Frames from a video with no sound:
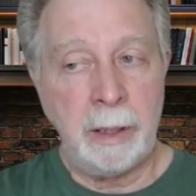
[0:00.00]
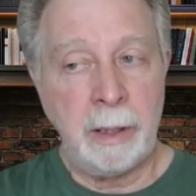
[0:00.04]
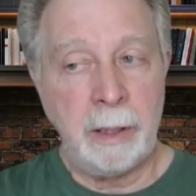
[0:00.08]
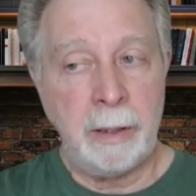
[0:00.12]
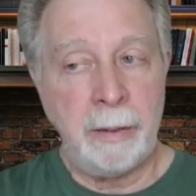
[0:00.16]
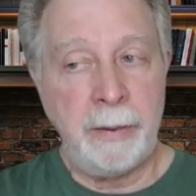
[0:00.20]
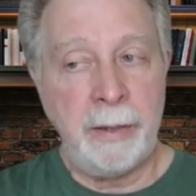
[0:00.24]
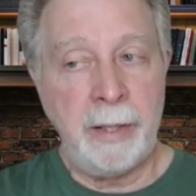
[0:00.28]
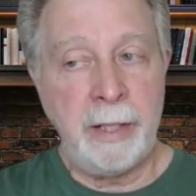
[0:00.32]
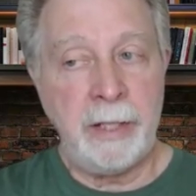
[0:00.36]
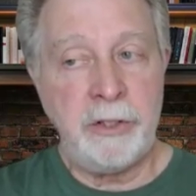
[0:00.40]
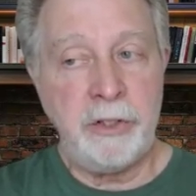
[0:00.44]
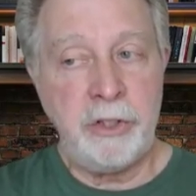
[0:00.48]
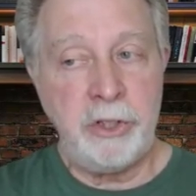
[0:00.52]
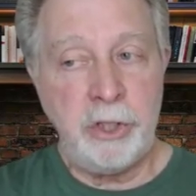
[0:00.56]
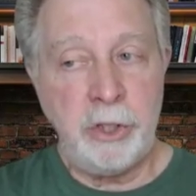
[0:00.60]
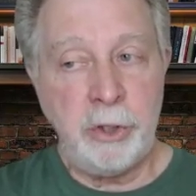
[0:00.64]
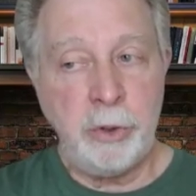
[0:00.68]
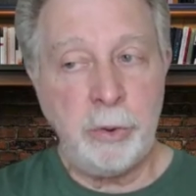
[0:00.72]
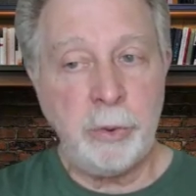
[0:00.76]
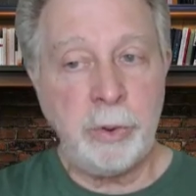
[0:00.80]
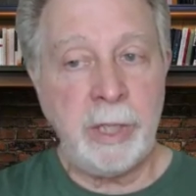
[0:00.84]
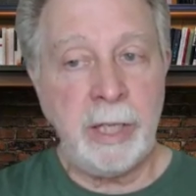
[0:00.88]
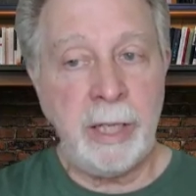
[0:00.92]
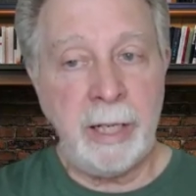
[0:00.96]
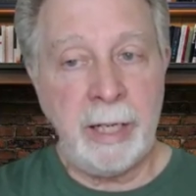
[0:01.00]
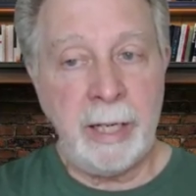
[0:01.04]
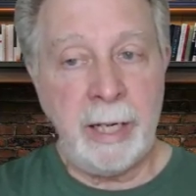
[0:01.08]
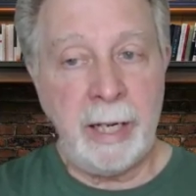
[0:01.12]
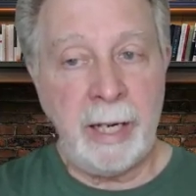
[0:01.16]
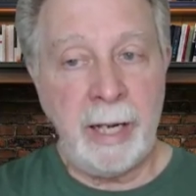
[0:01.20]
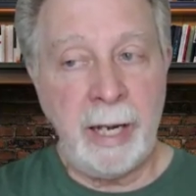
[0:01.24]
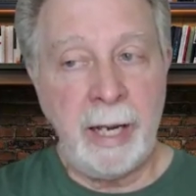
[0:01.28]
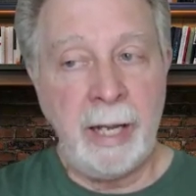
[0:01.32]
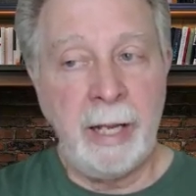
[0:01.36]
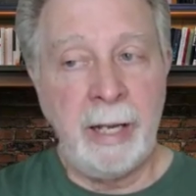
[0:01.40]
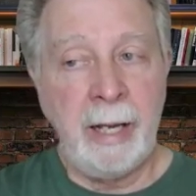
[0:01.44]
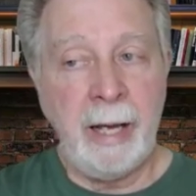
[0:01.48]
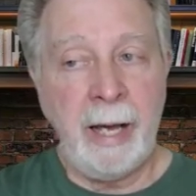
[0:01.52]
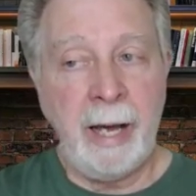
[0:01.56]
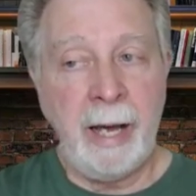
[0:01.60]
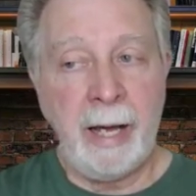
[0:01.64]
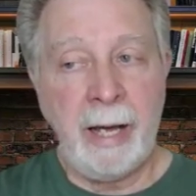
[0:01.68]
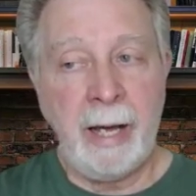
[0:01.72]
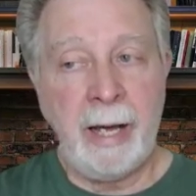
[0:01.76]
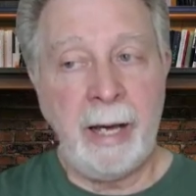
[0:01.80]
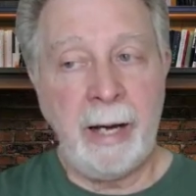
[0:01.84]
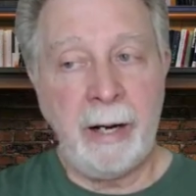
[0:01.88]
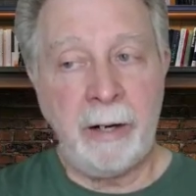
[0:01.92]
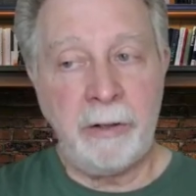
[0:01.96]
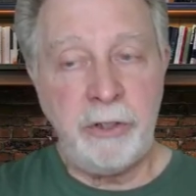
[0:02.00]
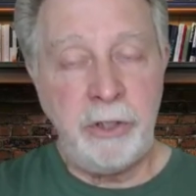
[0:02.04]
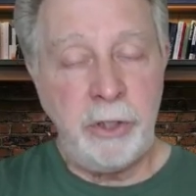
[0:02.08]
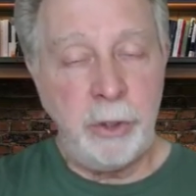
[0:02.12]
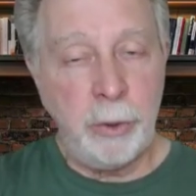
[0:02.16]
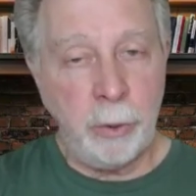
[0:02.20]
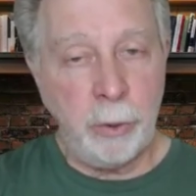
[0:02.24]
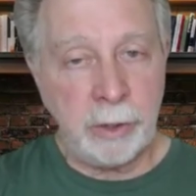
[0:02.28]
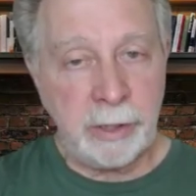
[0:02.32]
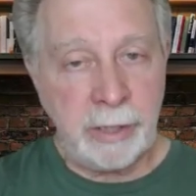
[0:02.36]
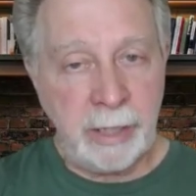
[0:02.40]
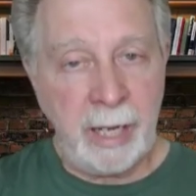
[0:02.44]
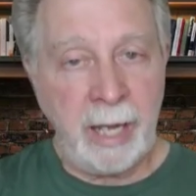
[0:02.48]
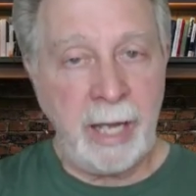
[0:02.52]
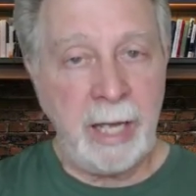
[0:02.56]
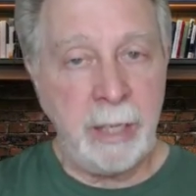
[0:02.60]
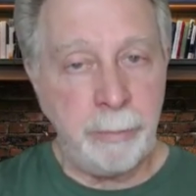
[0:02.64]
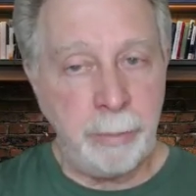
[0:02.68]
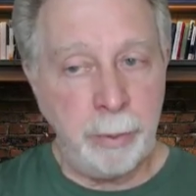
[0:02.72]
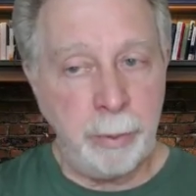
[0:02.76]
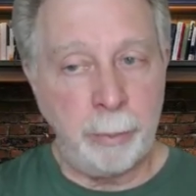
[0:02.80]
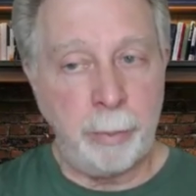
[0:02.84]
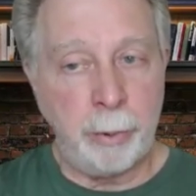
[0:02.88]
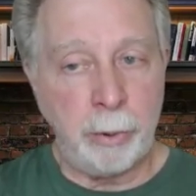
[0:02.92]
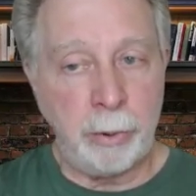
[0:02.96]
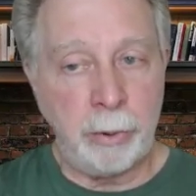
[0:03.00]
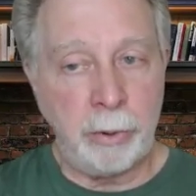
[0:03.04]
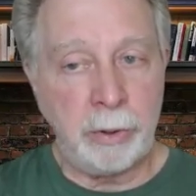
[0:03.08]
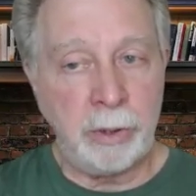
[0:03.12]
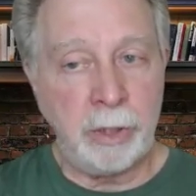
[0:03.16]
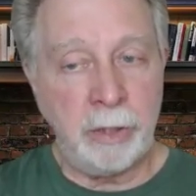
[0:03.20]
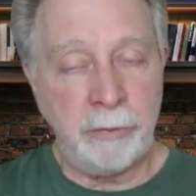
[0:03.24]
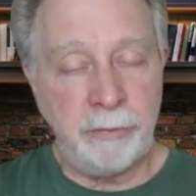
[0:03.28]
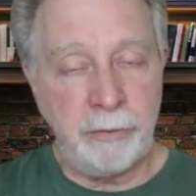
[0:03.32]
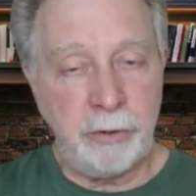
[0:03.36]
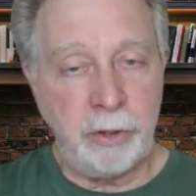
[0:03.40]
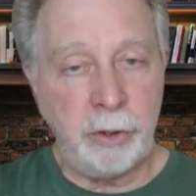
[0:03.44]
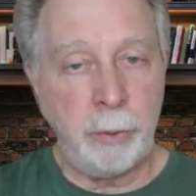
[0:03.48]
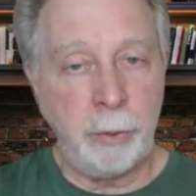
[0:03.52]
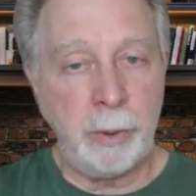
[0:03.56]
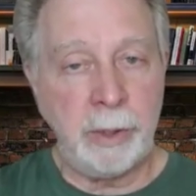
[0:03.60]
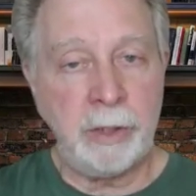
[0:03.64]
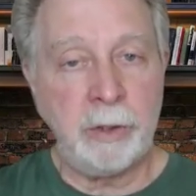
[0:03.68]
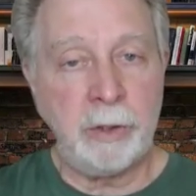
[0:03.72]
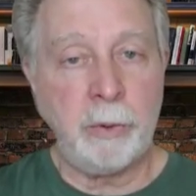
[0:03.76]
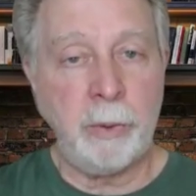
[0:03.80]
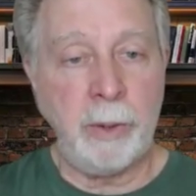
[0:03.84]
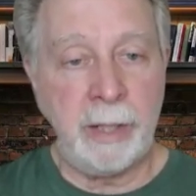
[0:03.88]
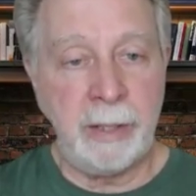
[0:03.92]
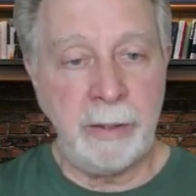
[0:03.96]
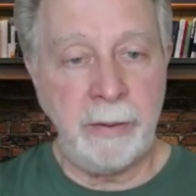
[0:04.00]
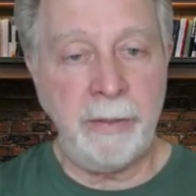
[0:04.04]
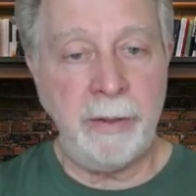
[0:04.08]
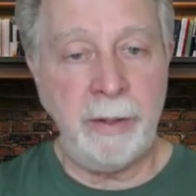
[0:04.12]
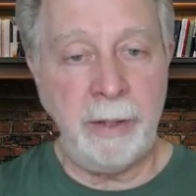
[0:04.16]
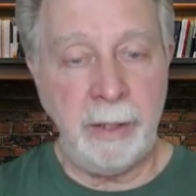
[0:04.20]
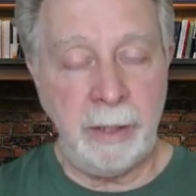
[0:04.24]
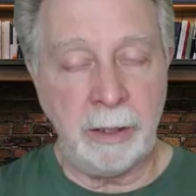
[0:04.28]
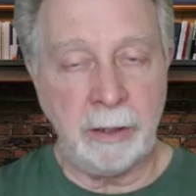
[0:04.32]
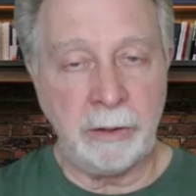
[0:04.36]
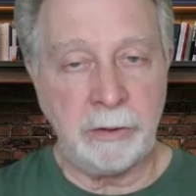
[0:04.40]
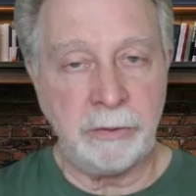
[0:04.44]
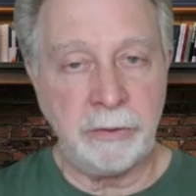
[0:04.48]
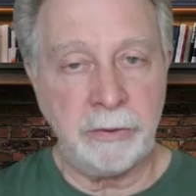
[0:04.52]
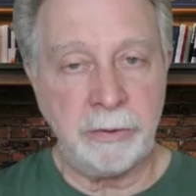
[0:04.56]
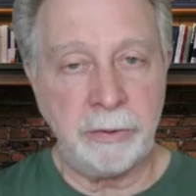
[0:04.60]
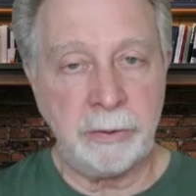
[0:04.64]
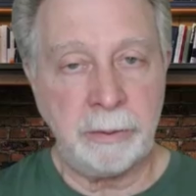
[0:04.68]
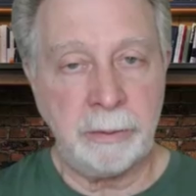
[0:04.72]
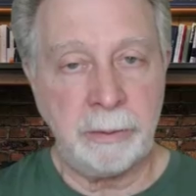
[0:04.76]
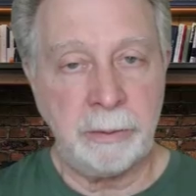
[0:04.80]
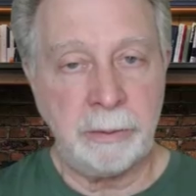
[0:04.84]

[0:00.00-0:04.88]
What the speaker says: then you're capable of doing great things.